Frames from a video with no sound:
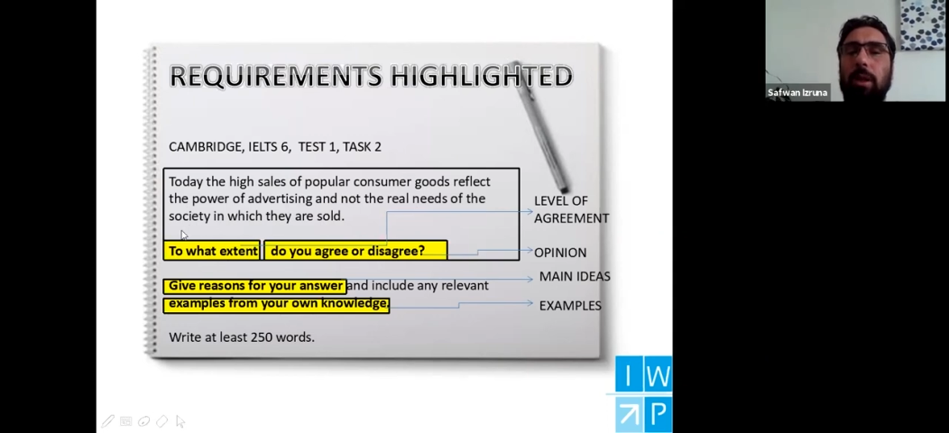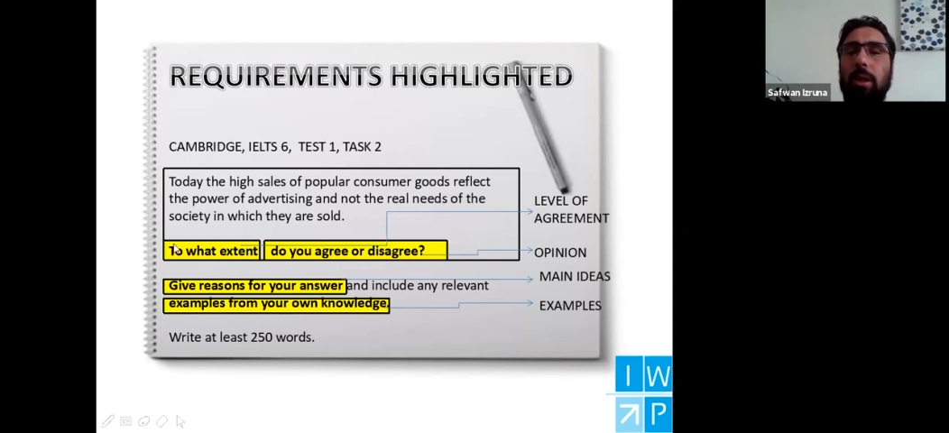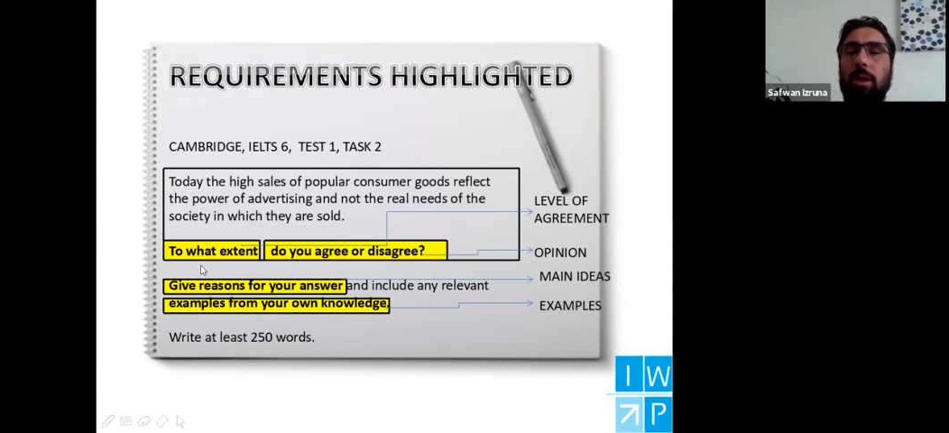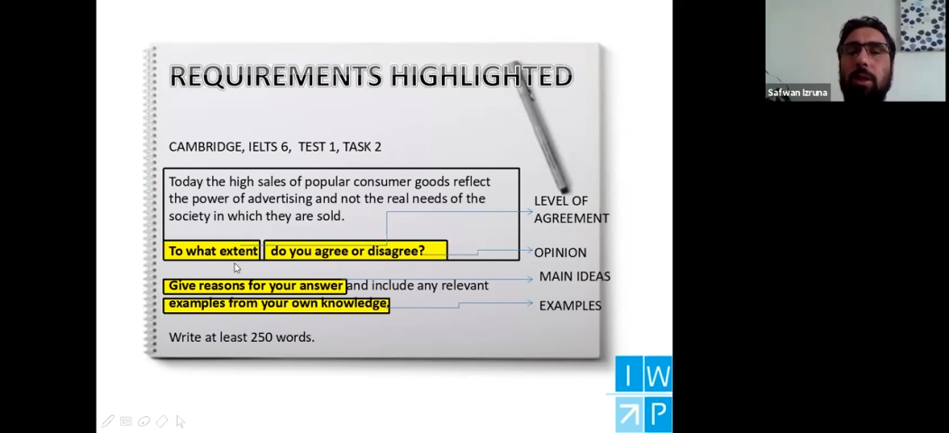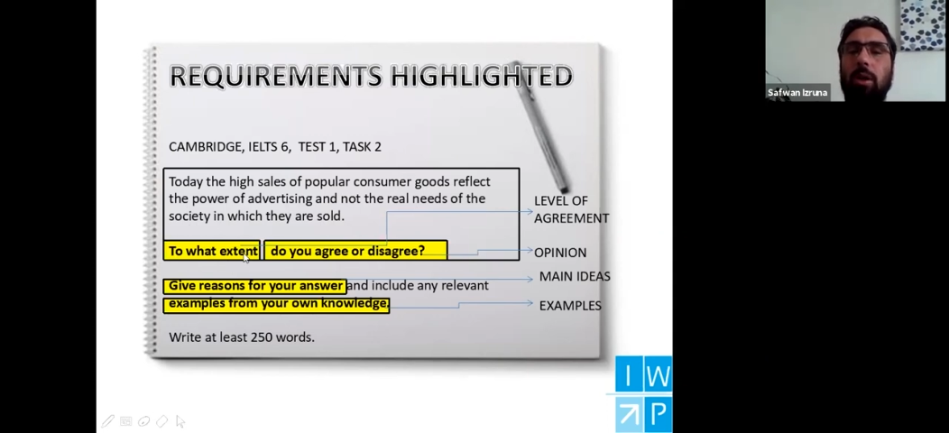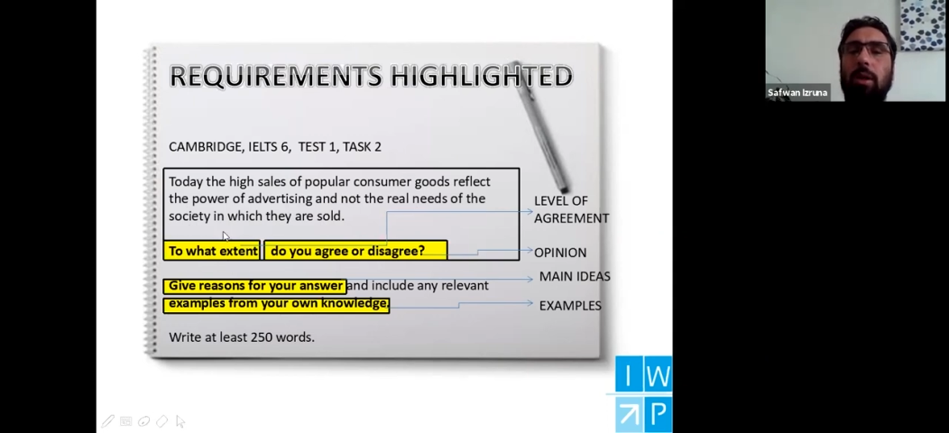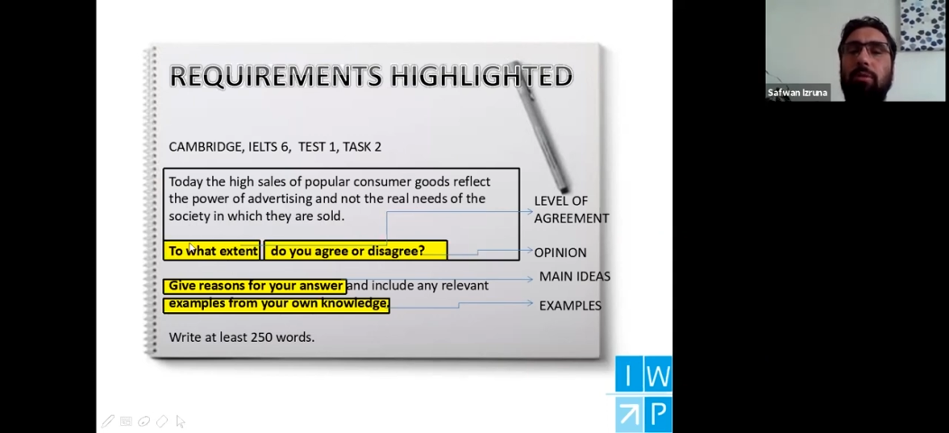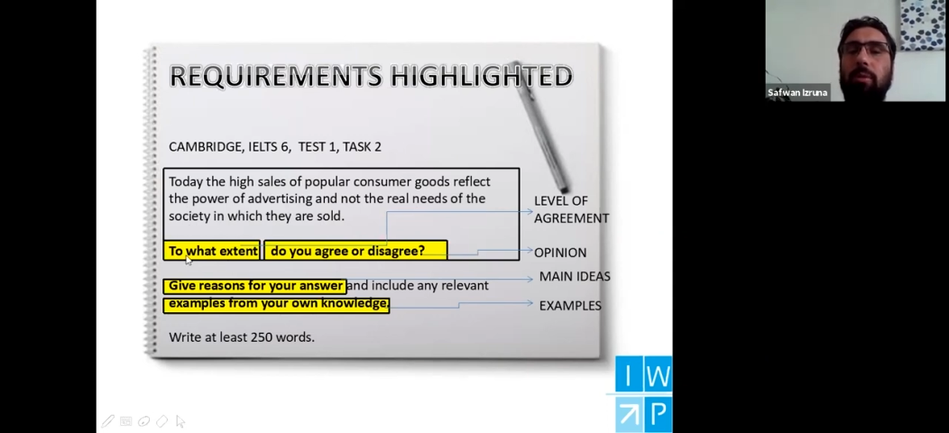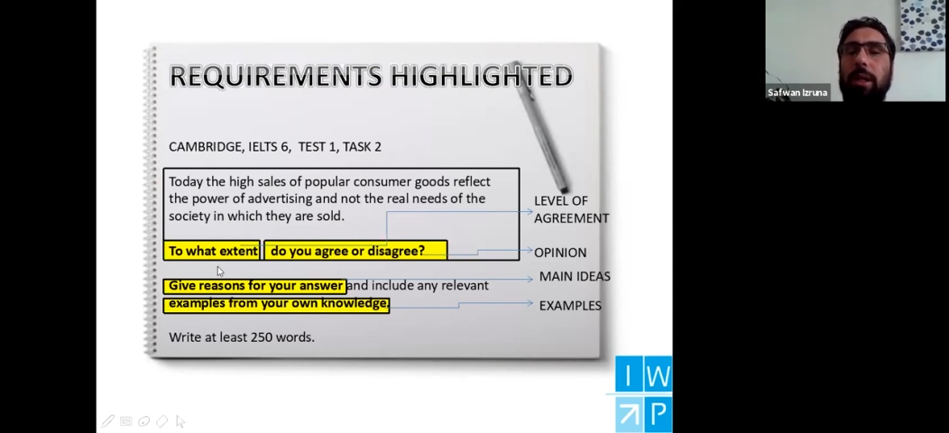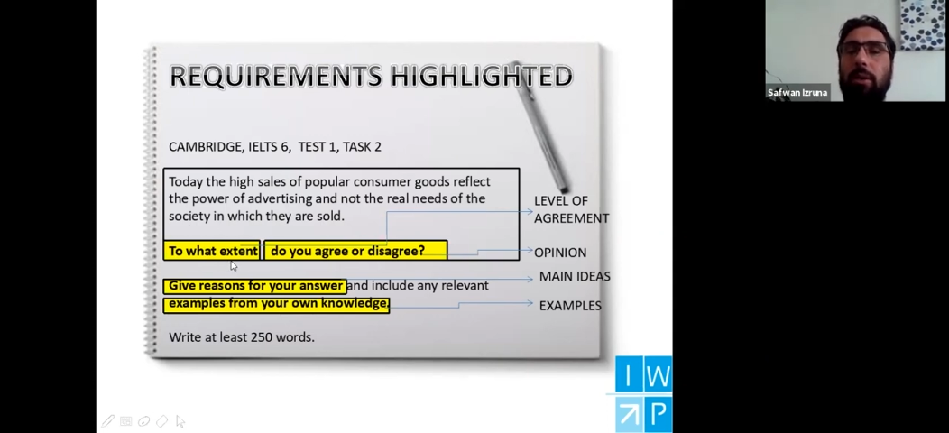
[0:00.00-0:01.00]
you know, if
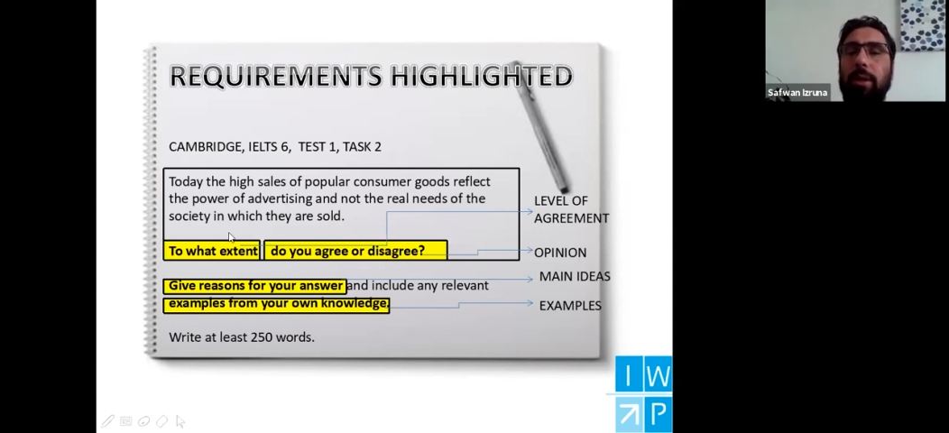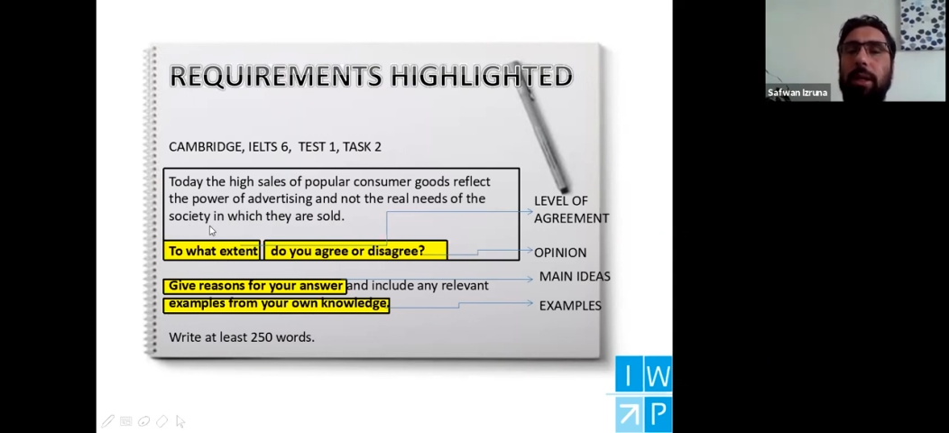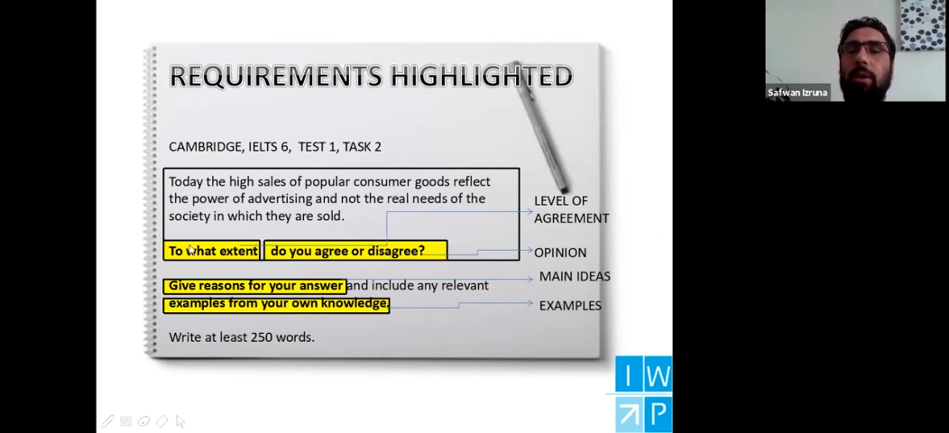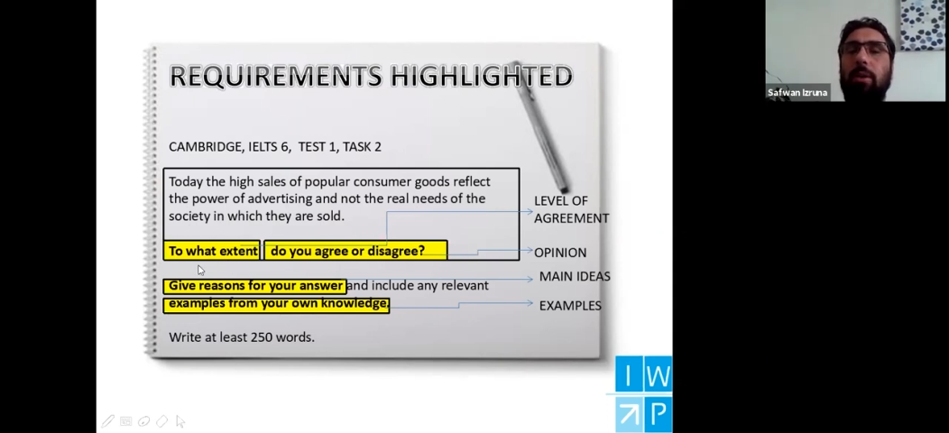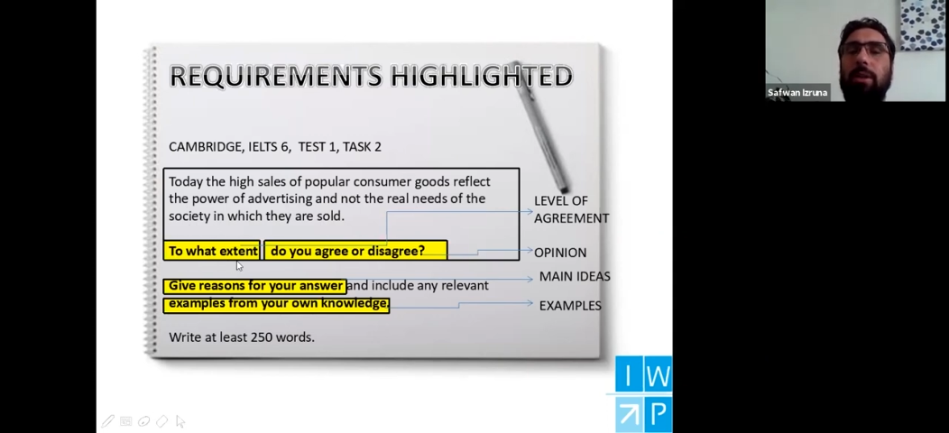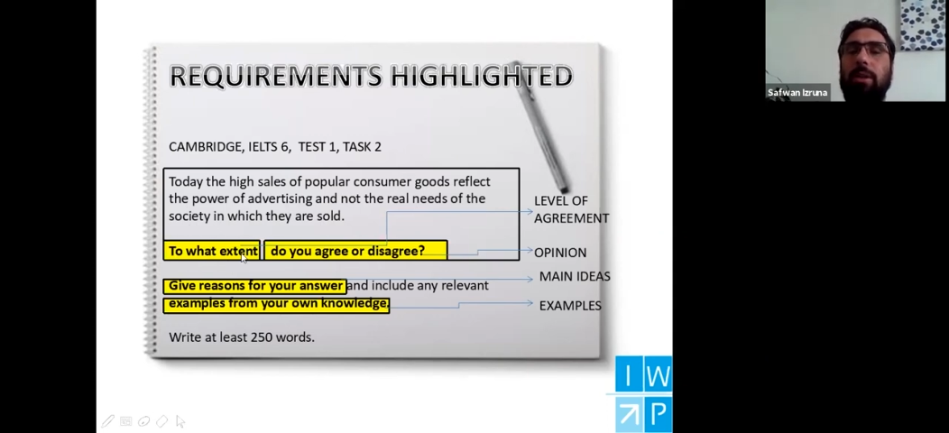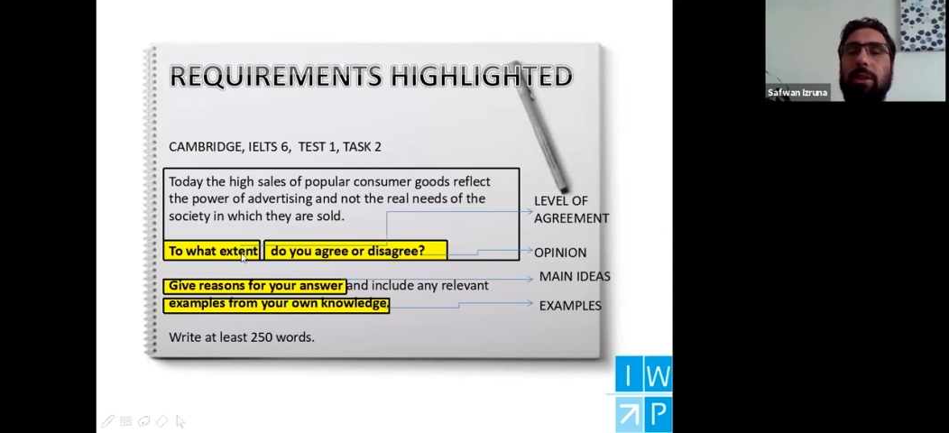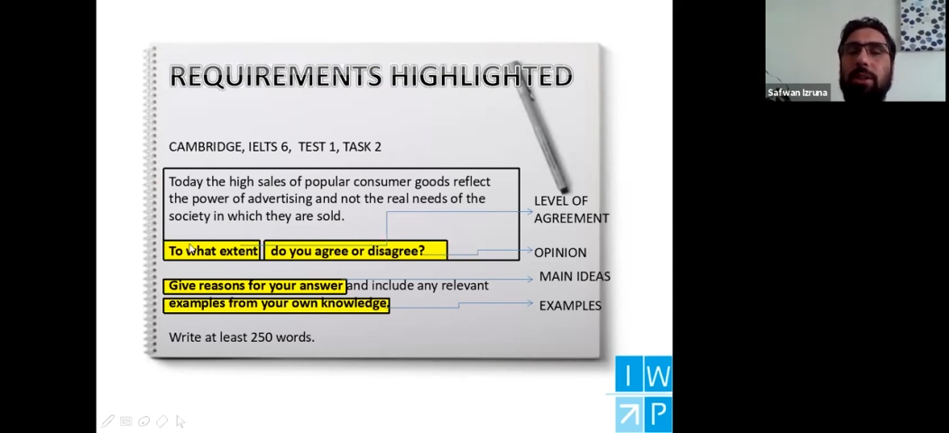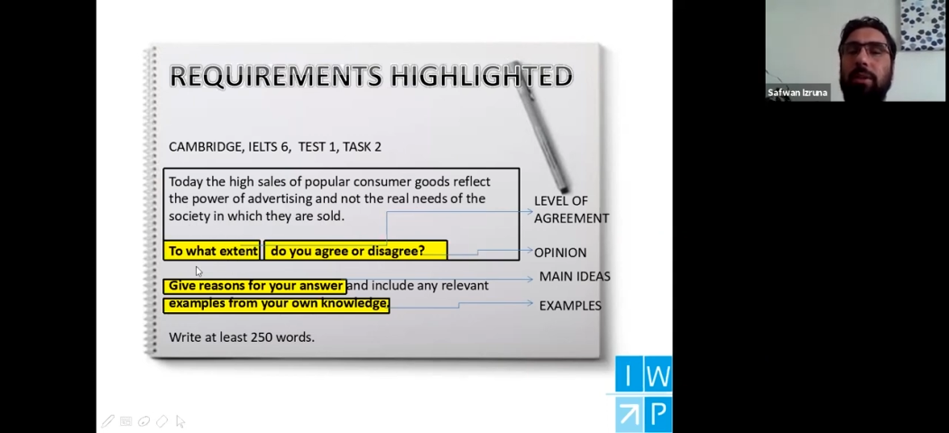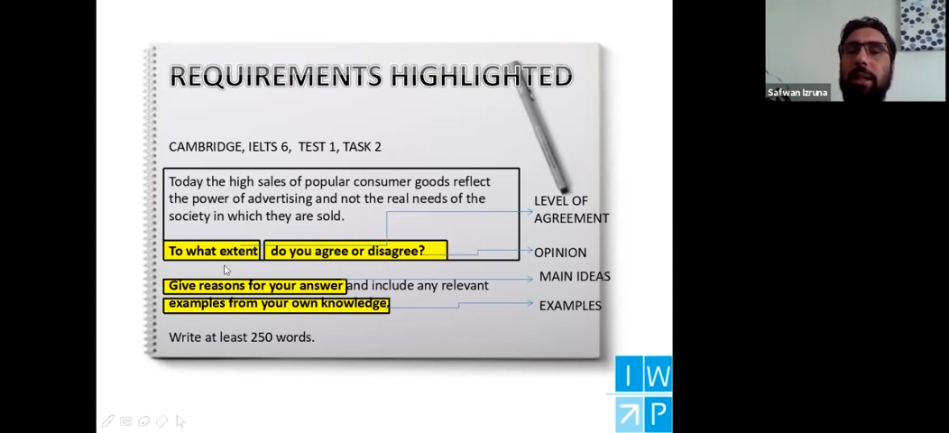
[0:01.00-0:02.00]
we agree or
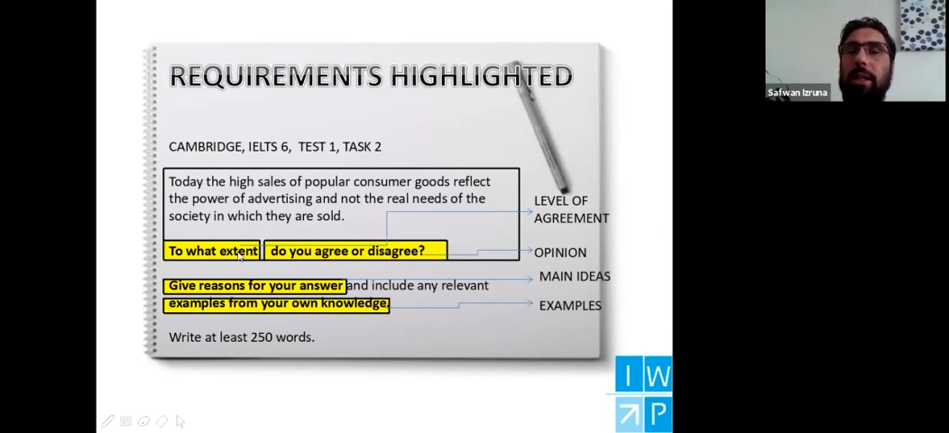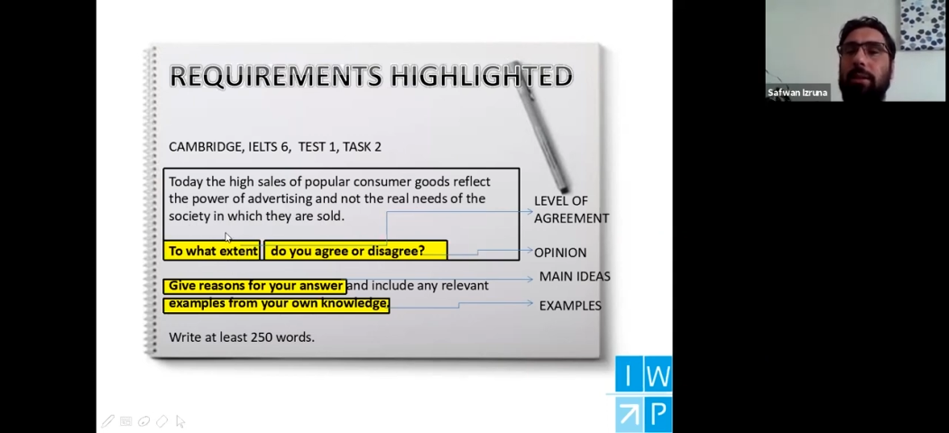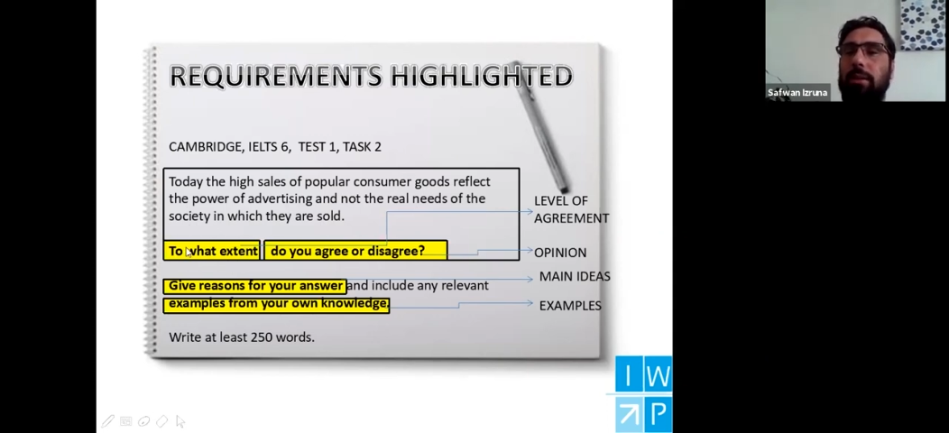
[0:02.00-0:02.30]
disagree,